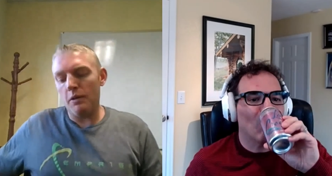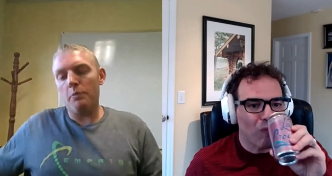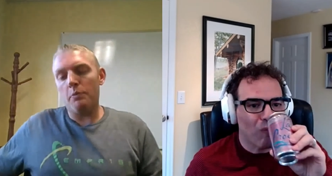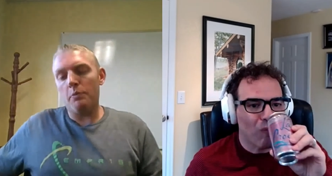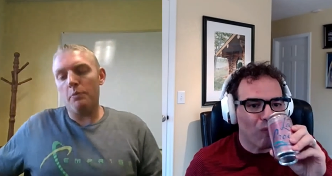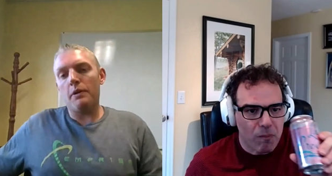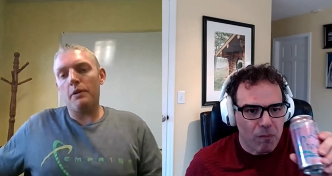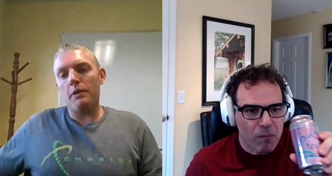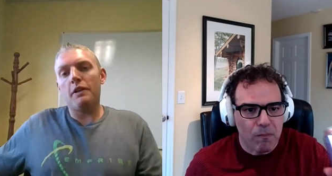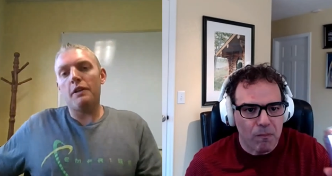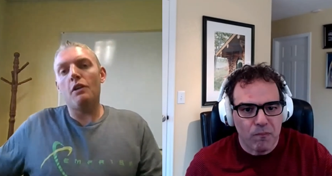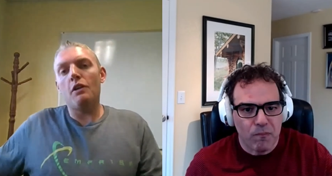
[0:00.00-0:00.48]
Speaker 1: you
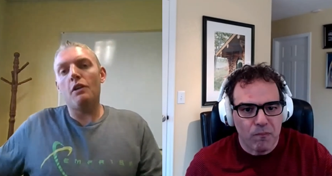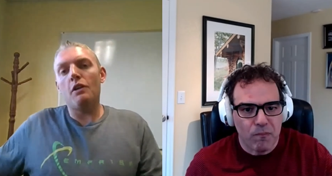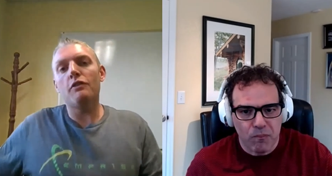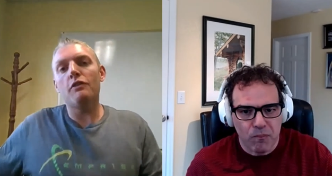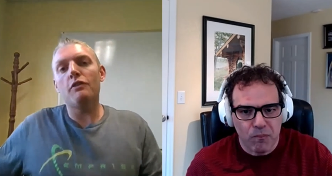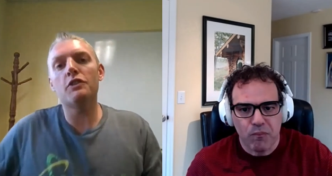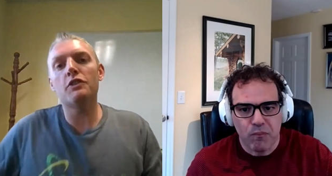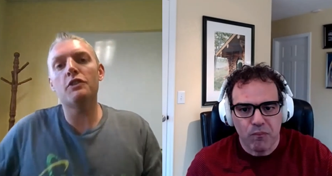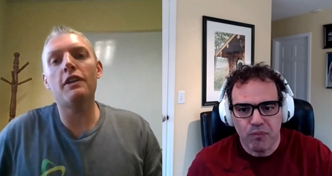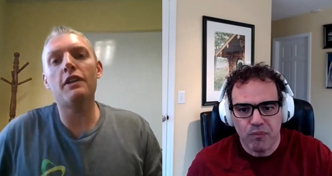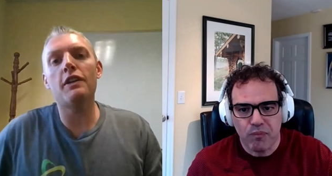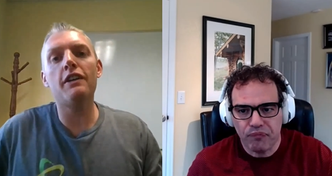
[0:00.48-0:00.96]
know,
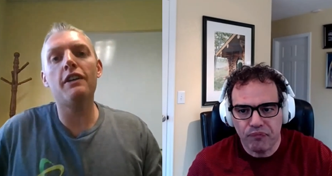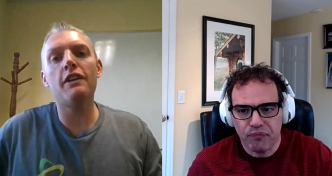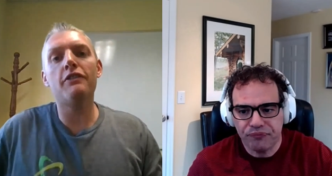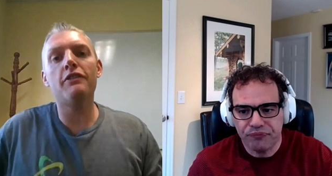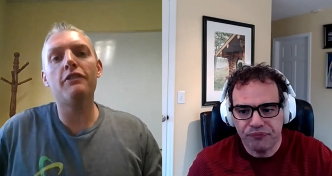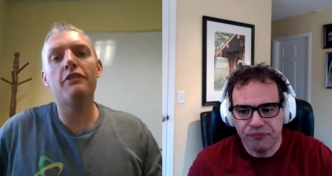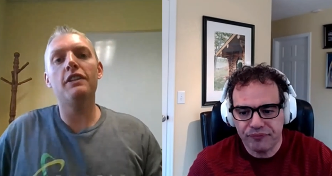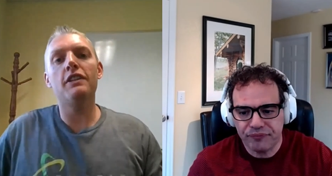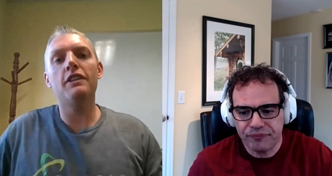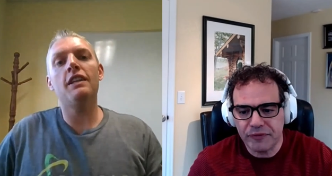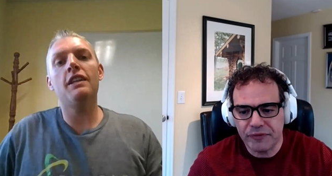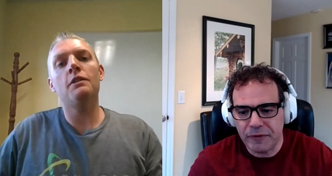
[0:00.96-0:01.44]
pre-COVID
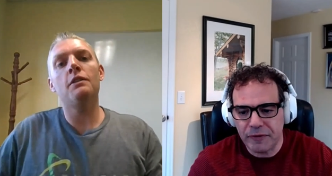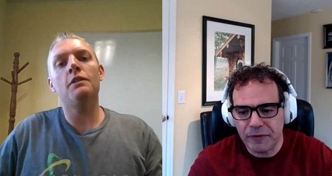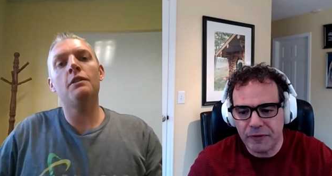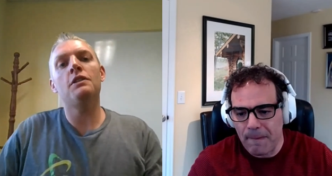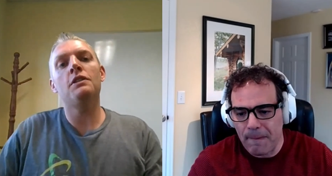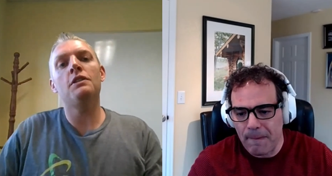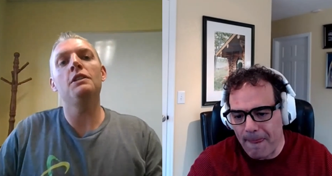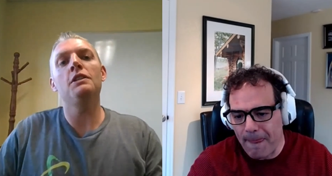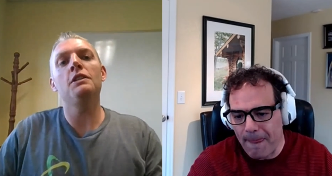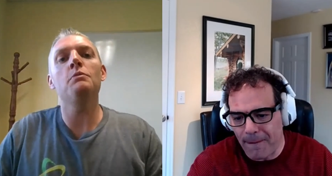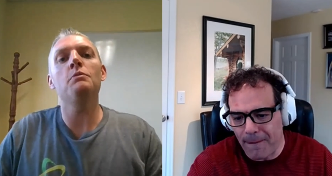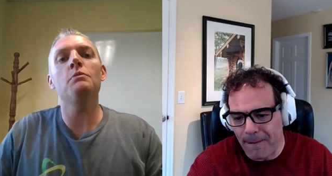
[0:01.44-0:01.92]
traveling,
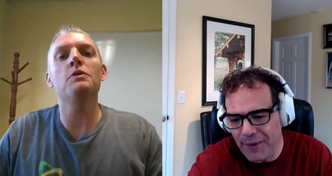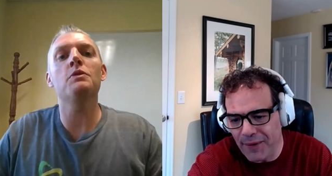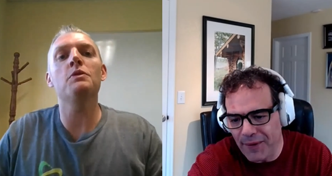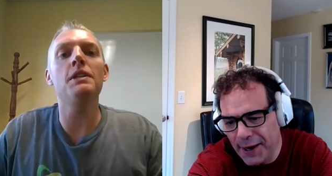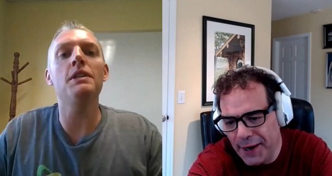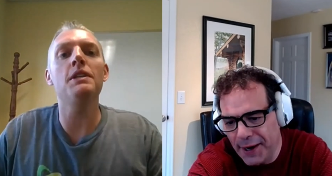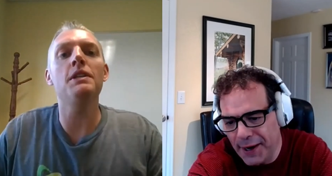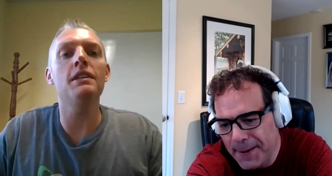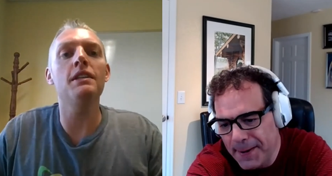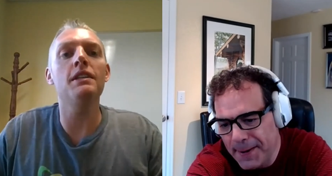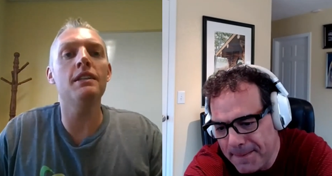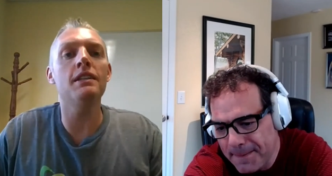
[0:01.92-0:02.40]
now teams
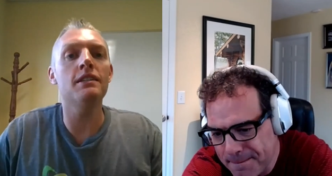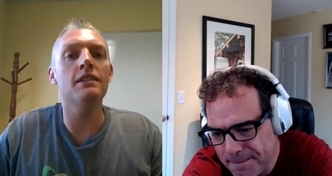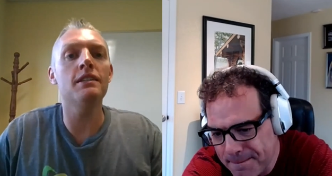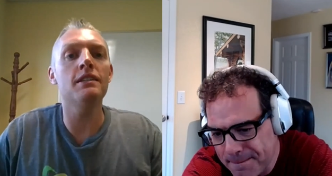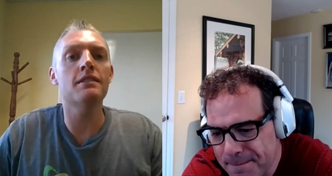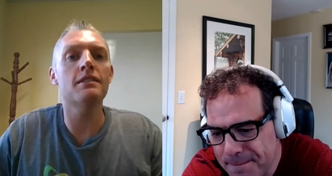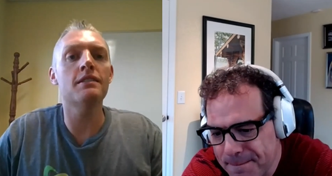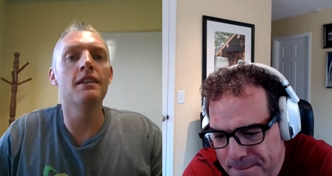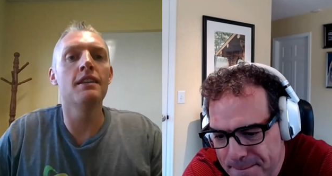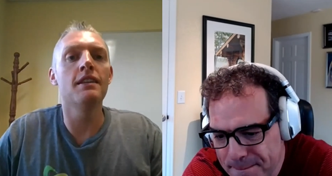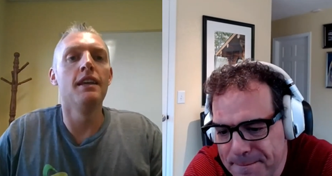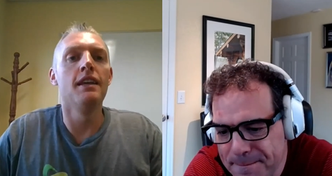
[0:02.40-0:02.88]
yeah.
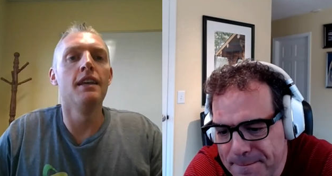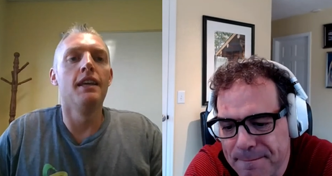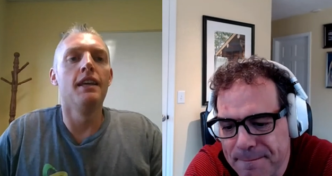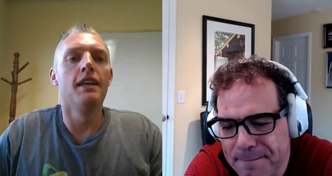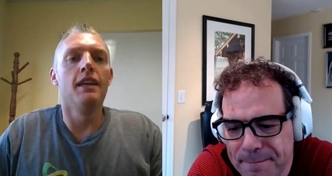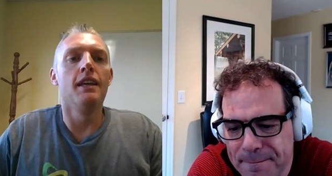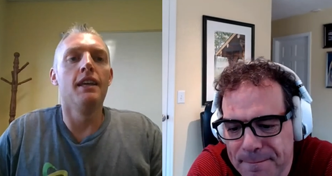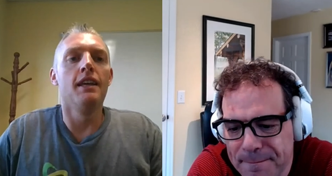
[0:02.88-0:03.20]
meetings,